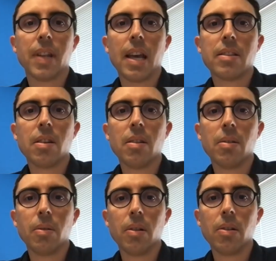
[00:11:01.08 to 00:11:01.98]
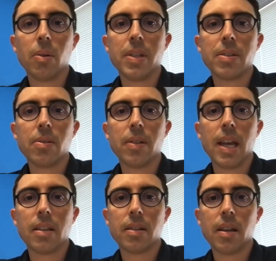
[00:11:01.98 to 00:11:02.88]
for that. So look, we saw
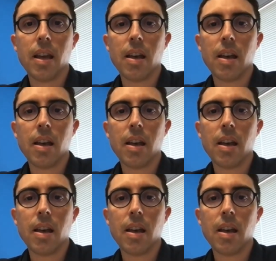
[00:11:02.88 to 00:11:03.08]
that